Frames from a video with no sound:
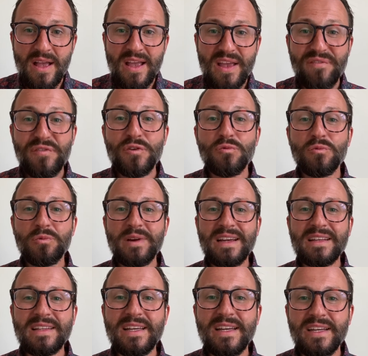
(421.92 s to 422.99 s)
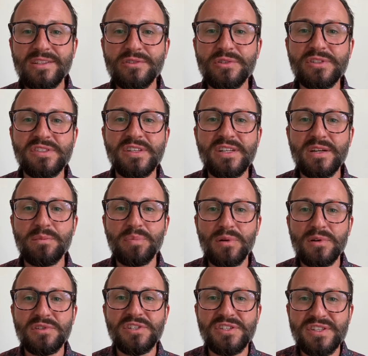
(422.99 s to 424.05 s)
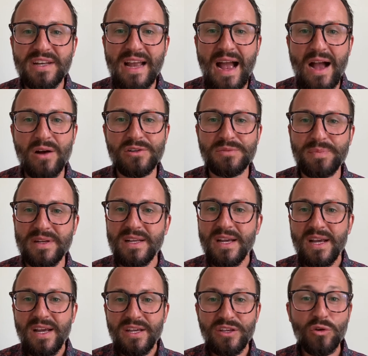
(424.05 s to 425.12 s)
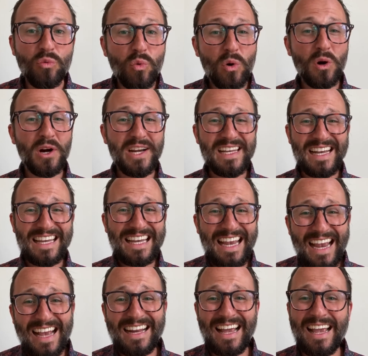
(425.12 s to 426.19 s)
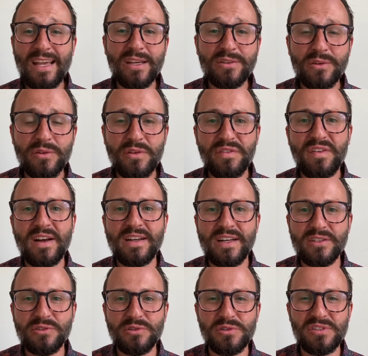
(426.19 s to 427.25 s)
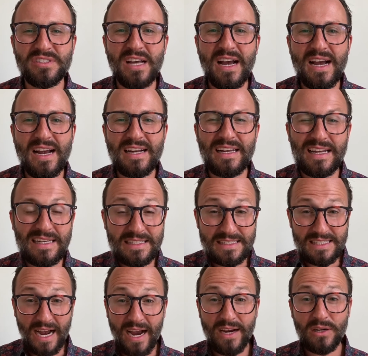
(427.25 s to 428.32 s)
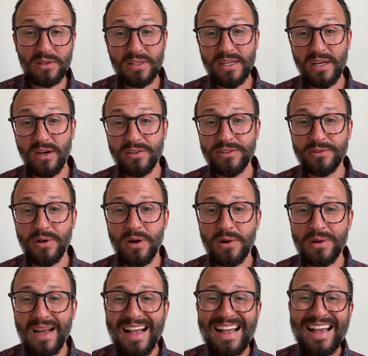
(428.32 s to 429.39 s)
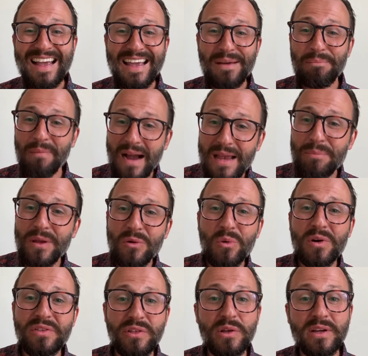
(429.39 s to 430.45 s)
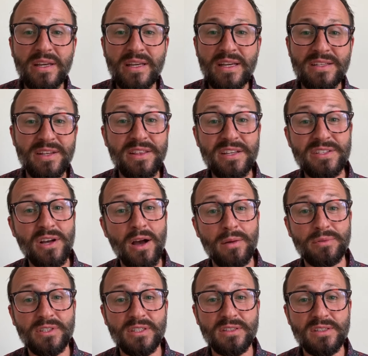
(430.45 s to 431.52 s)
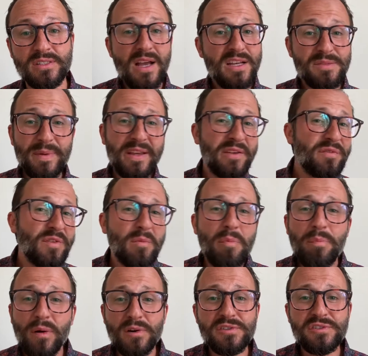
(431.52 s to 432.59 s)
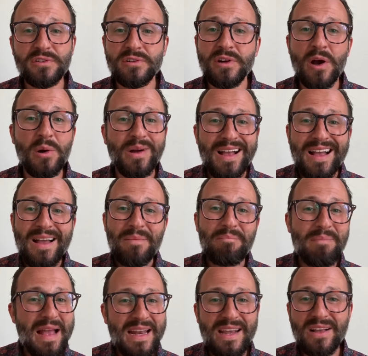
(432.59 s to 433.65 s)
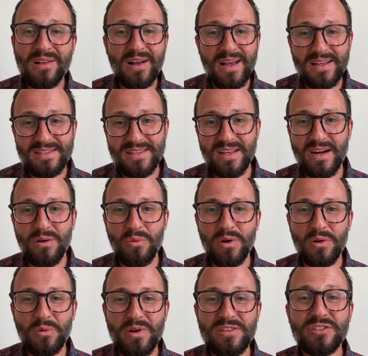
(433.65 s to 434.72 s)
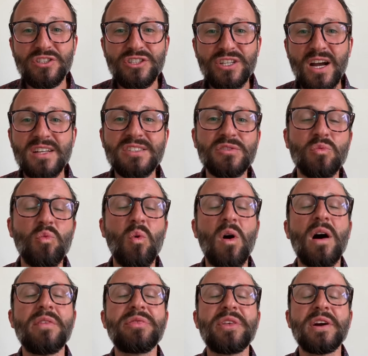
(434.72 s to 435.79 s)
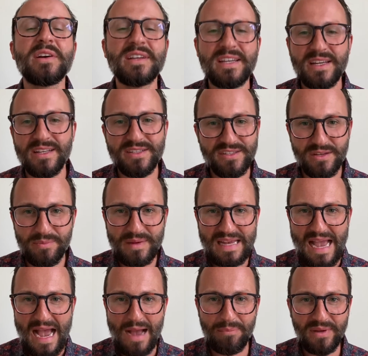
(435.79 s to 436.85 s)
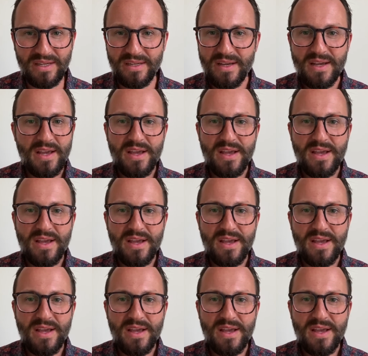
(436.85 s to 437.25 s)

If you're really interested in purchasing a house, but you worry you can't handle the financial side entirely on your own, it might be worth looking into these options. Speaking from a personal note, many clients that I work with just want their kids to be happy.